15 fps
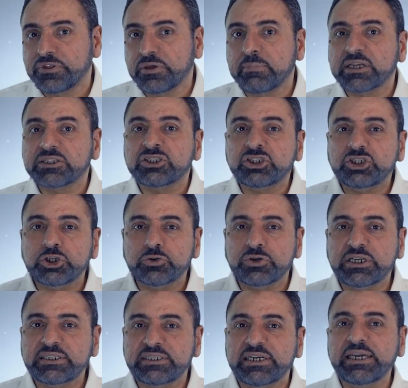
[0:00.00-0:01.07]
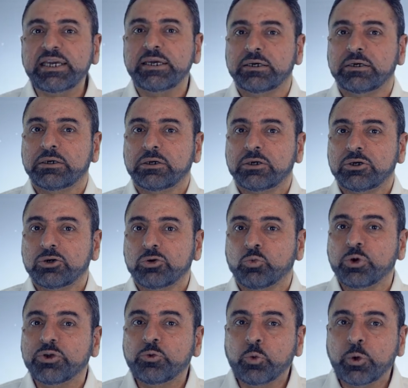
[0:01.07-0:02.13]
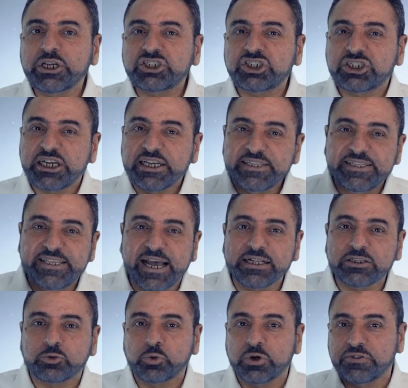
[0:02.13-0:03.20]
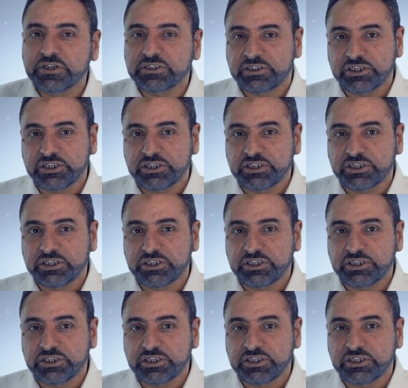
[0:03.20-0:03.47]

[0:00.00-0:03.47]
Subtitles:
the maturity with which she dealt with the